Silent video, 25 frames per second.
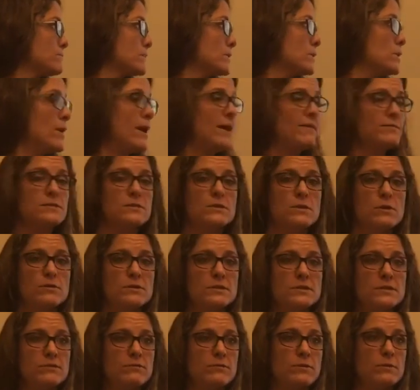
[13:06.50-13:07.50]
You have to know the
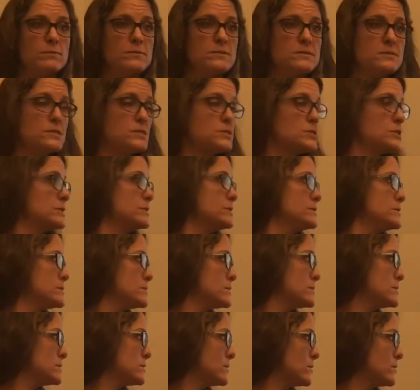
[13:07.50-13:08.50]
different positions,
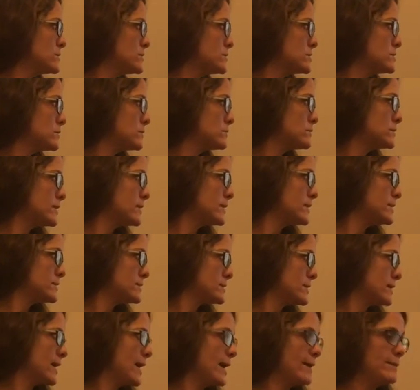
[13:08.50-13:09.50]
the sergeants, lieutenants,
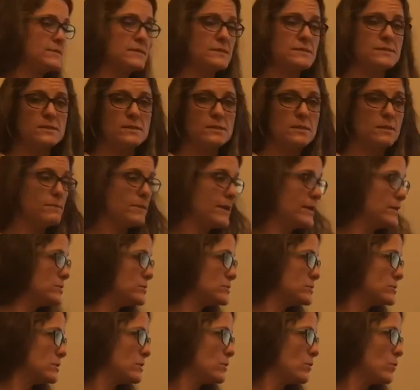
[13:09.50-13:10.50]
the captains, and the
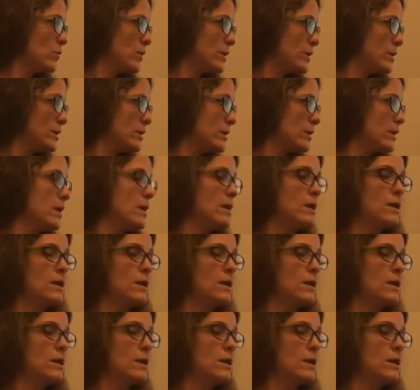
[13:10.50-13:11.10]
majors, and the warden.